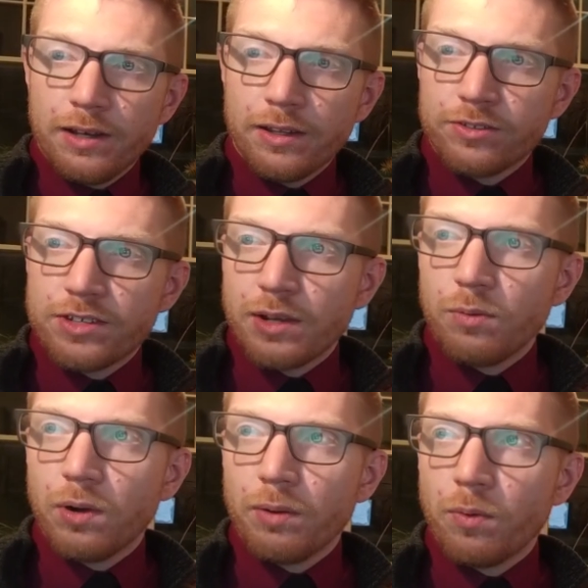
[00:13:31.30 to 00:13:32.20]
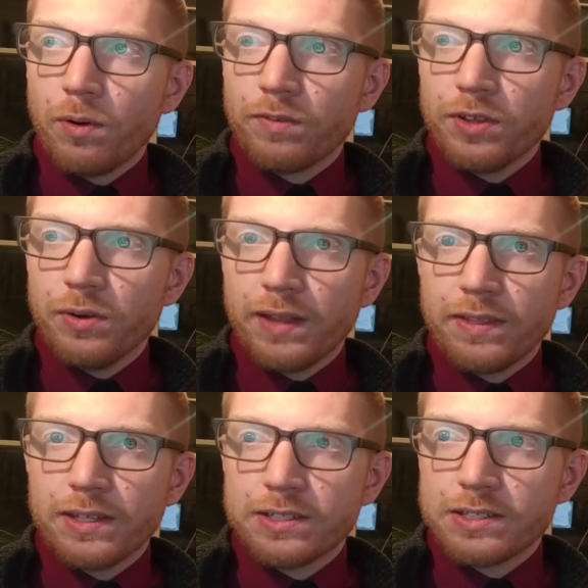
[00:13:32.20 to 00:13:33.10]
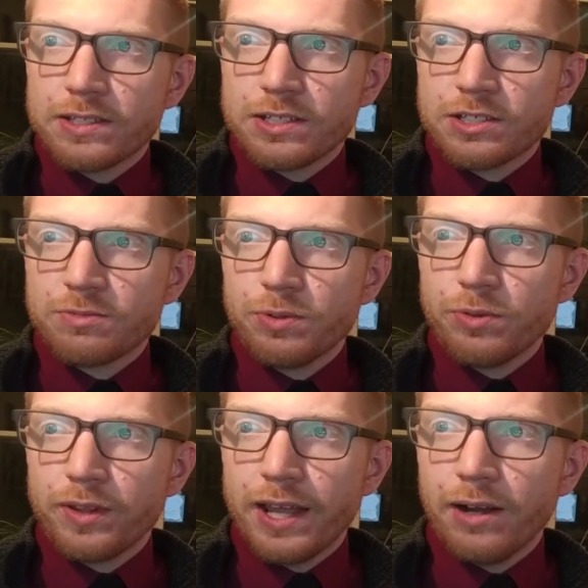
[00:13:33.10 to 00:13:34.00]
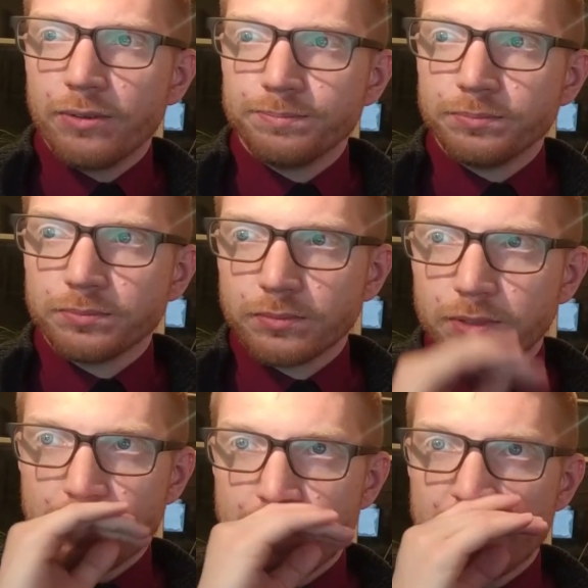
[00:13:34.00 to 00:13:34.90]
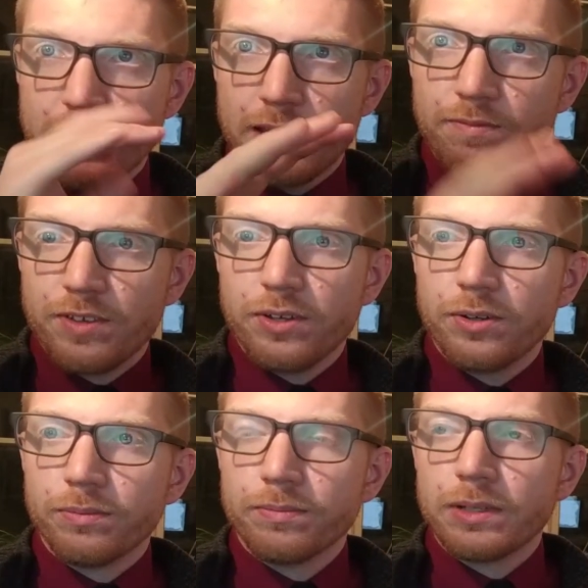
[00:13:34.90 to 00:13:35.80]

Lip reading: Let's take one more view at this, just smoothed out. It's the same view.